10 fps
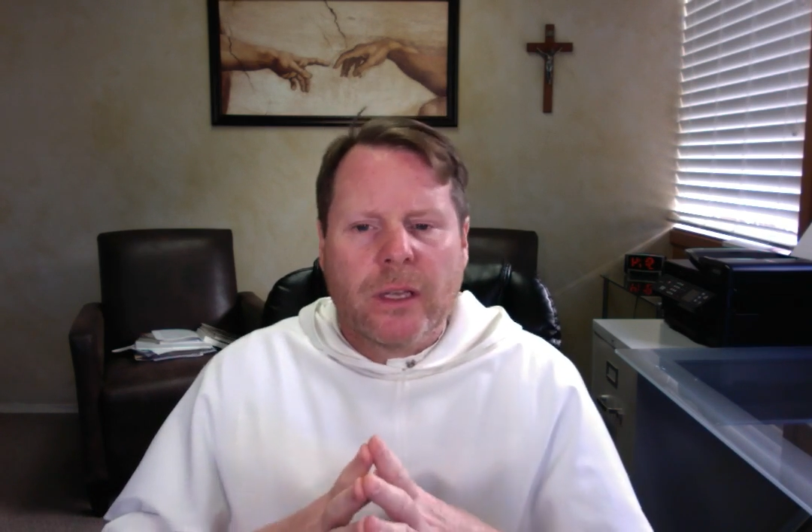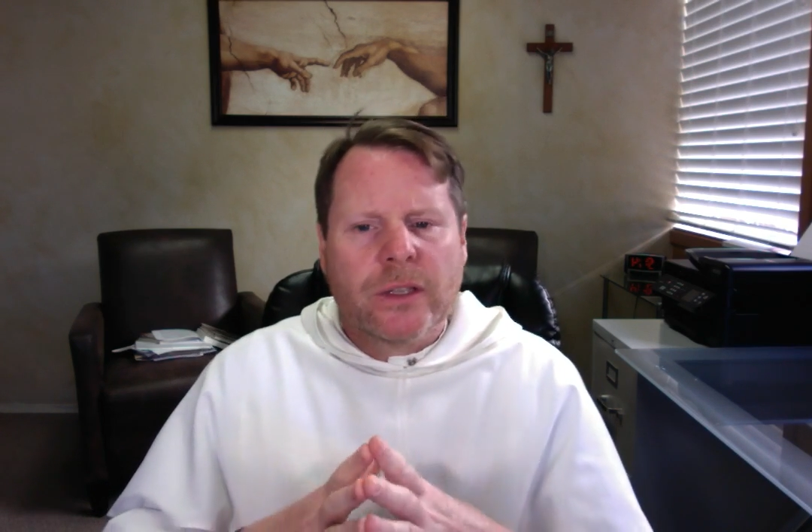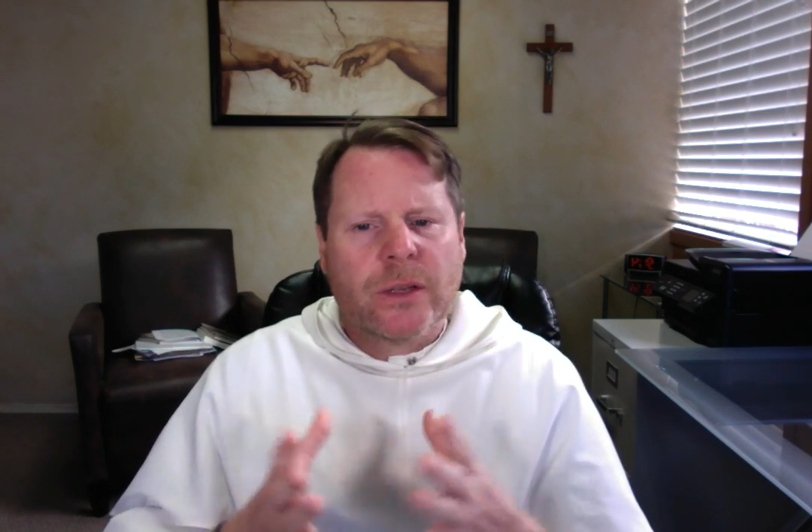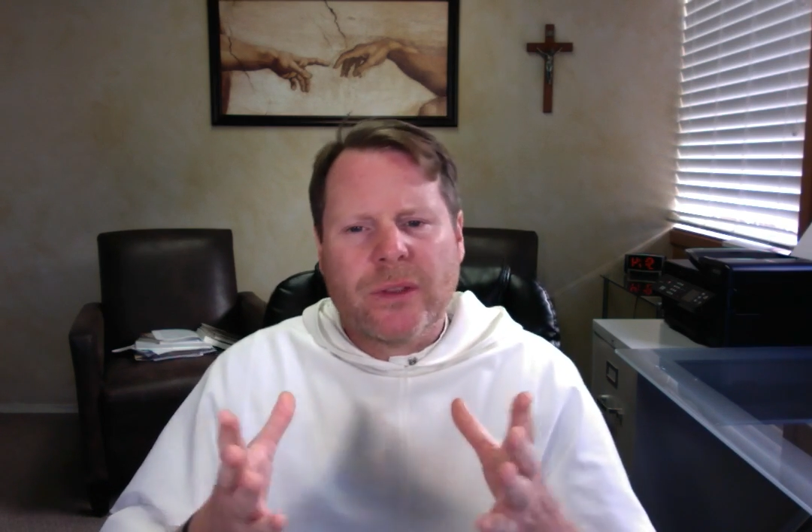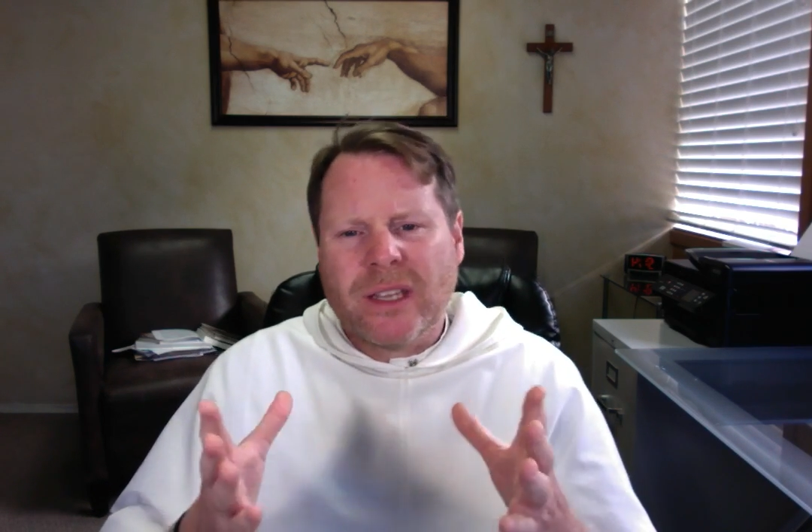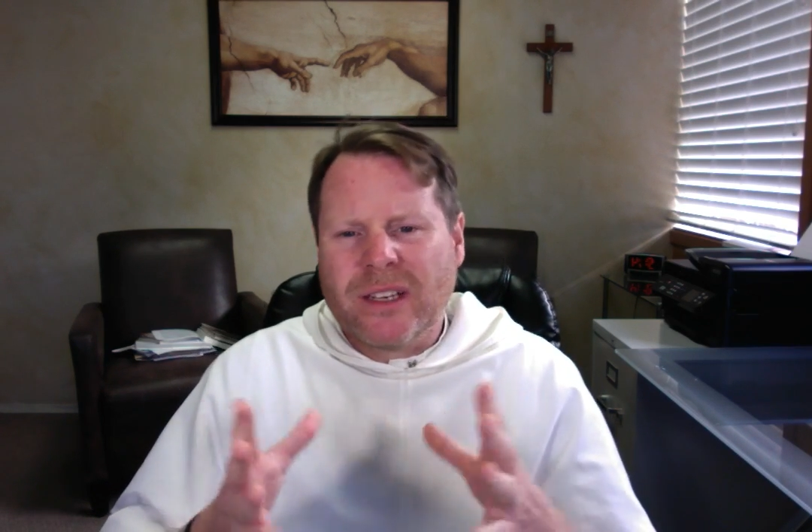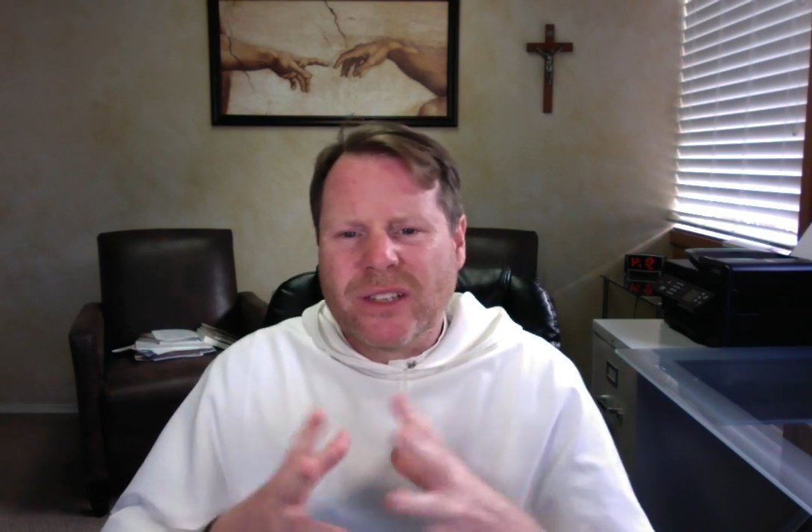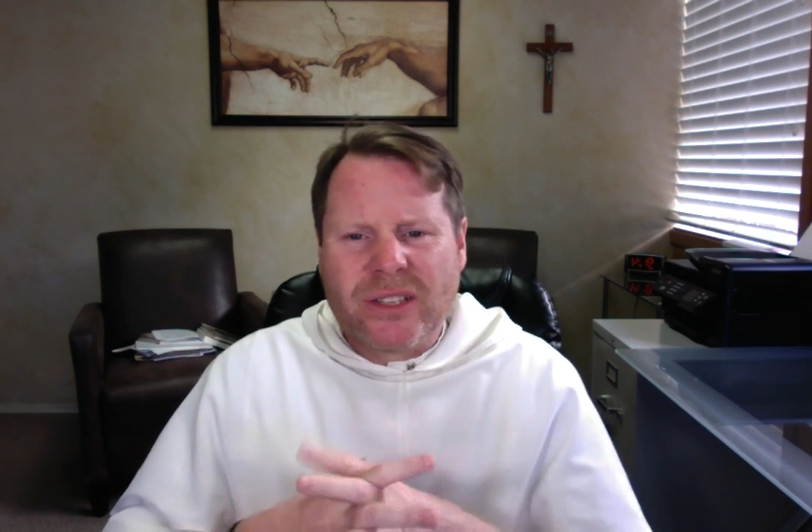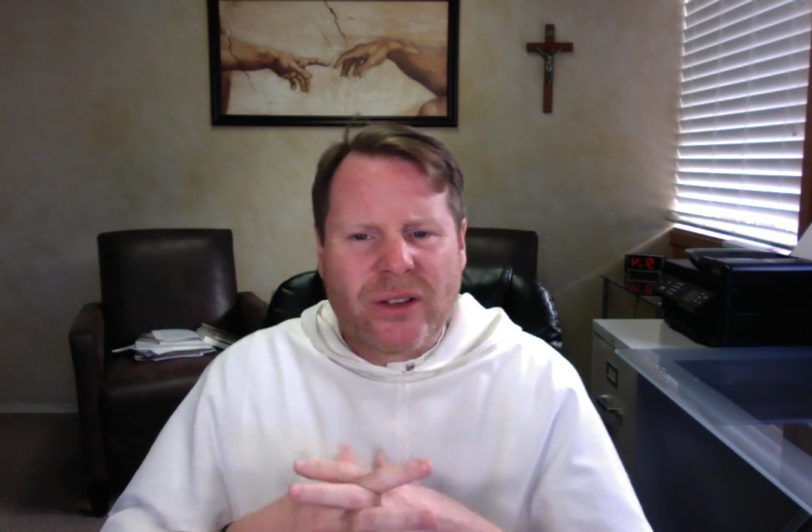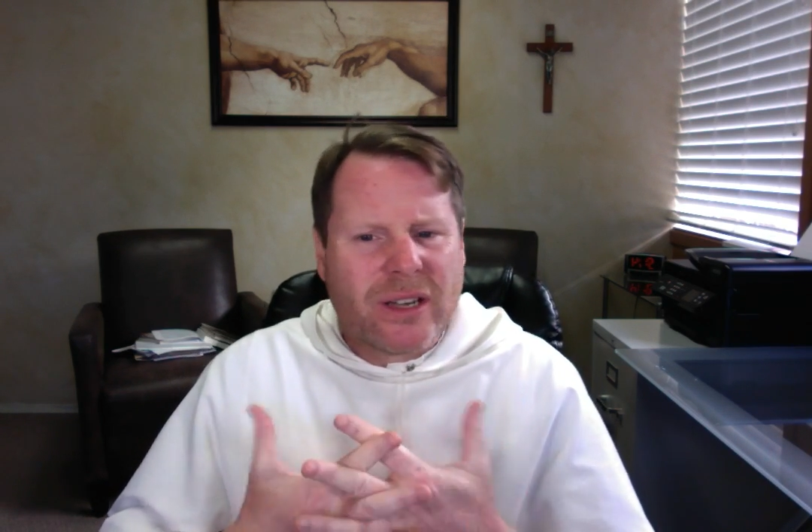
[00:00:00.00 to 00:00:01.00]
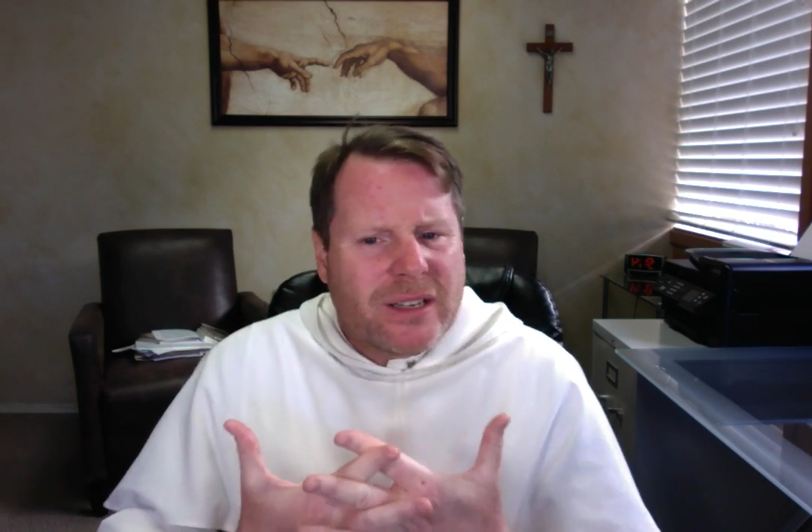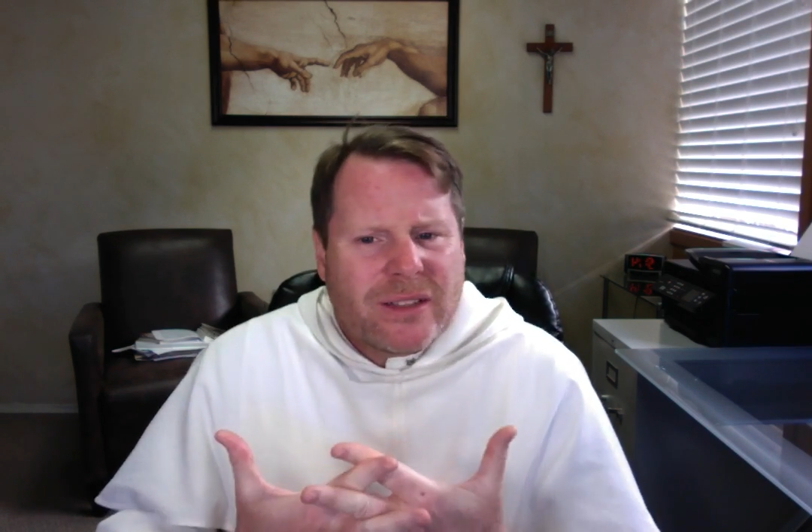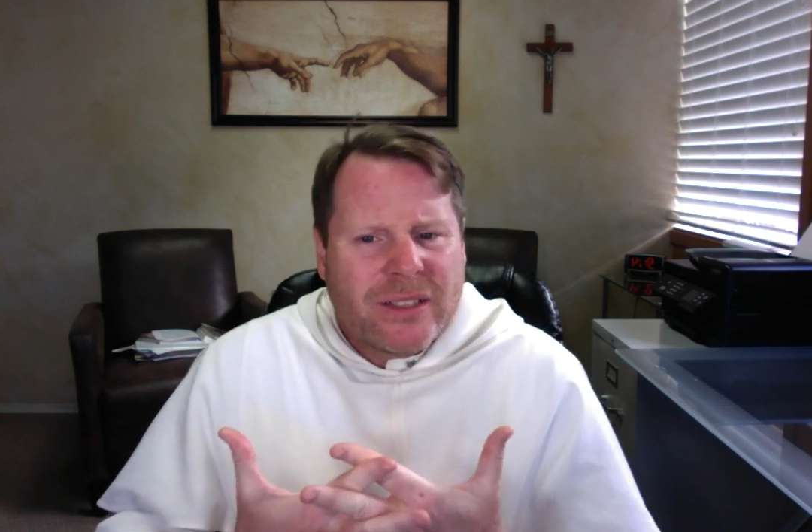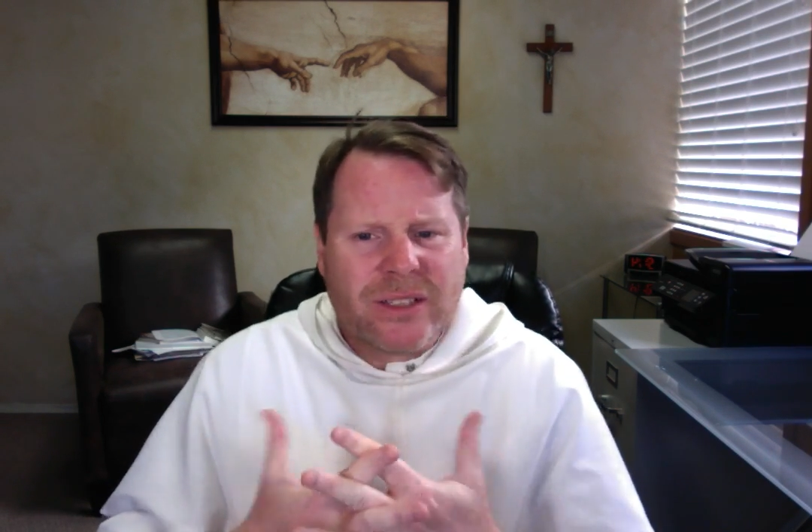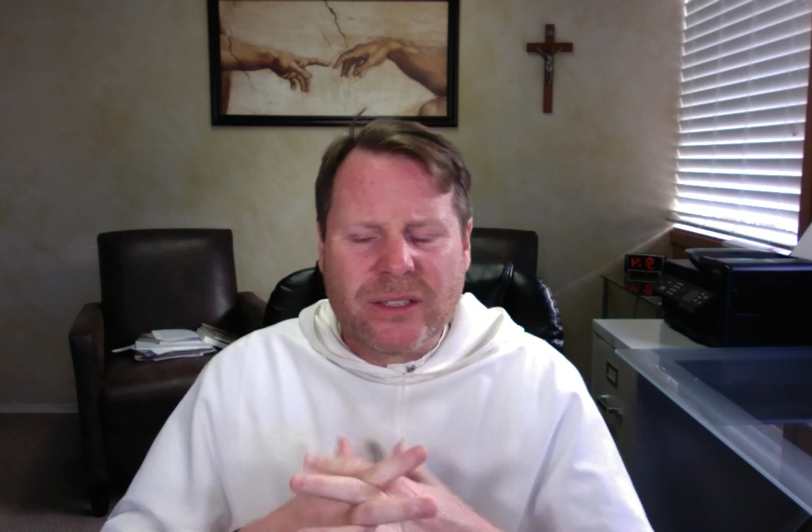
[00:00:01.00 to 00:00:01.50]
So in the end, I just thought,
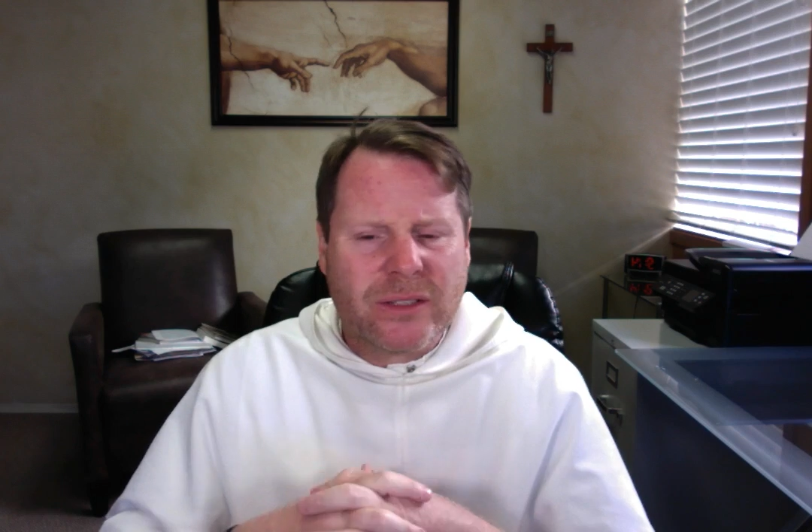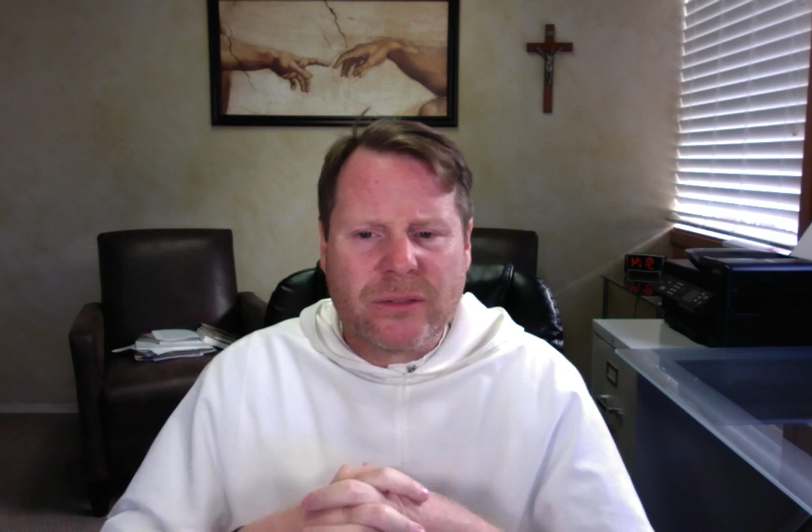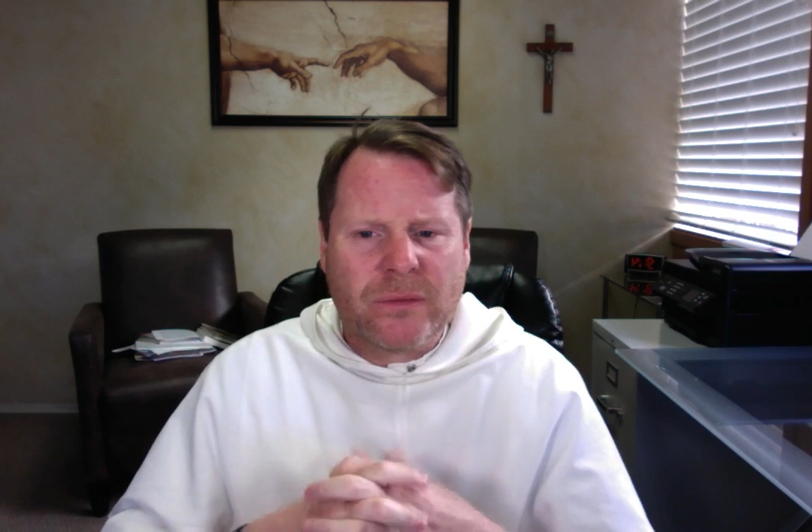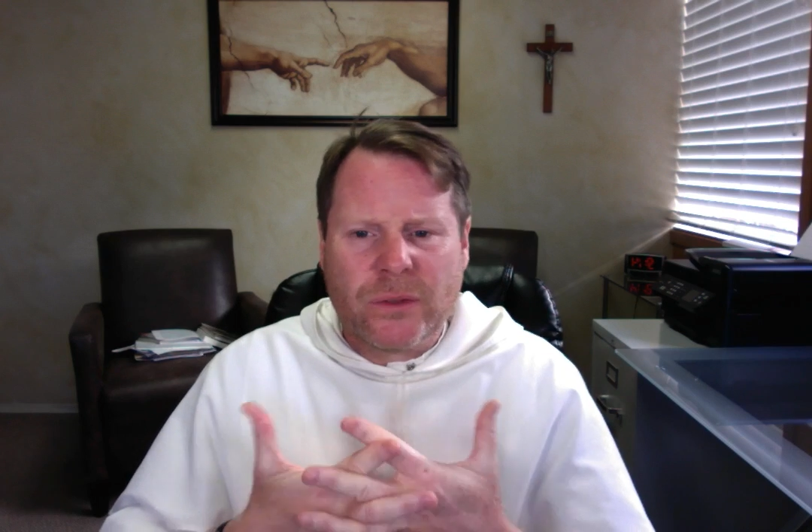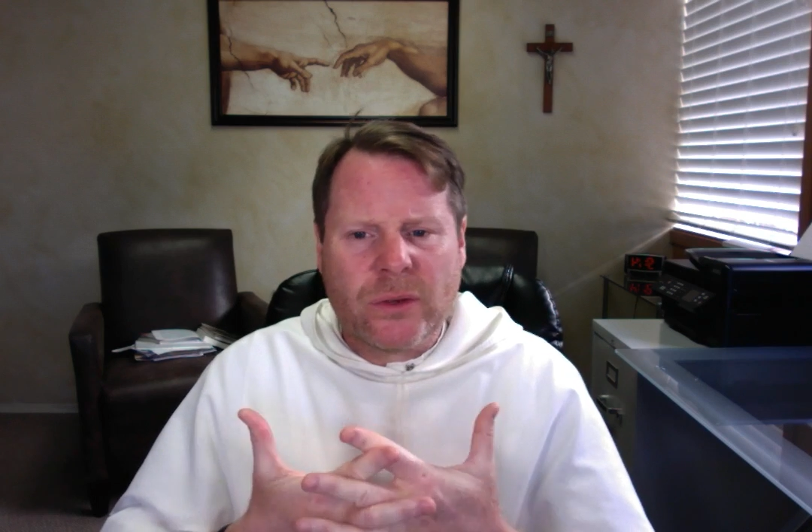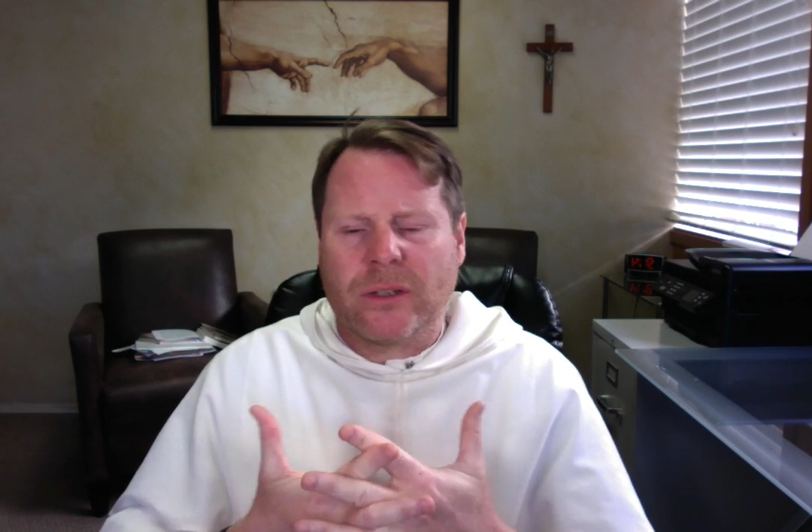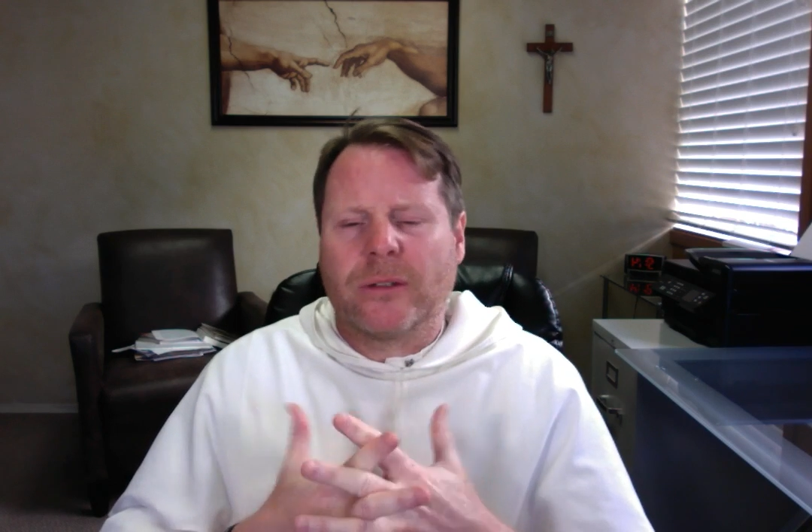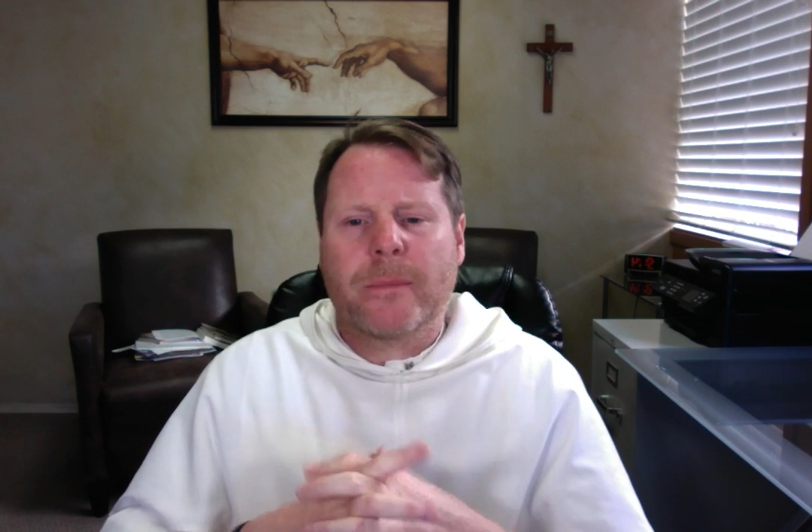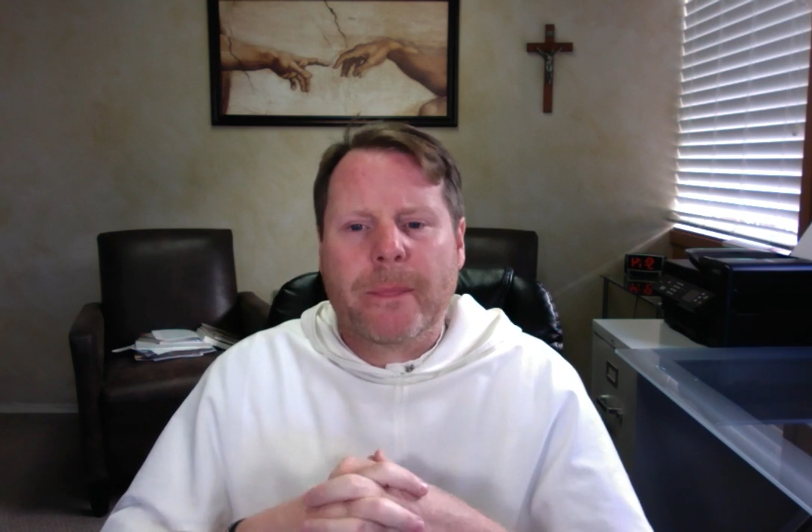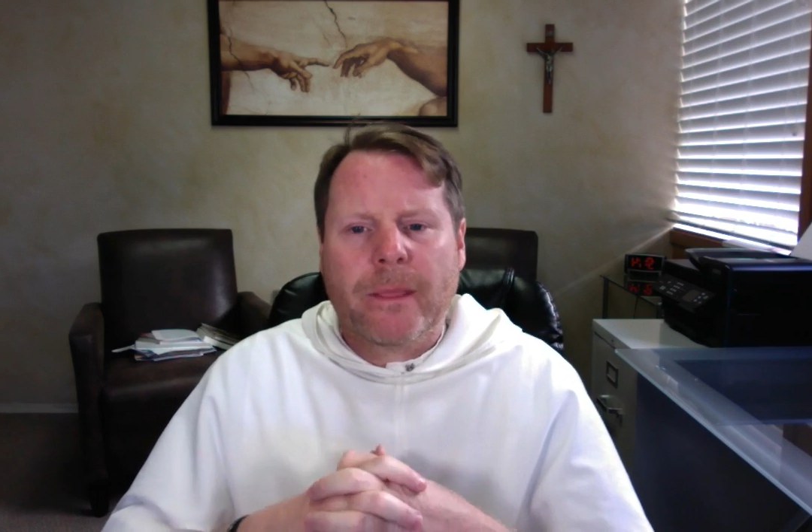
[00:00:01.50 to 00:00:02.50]
this is futile.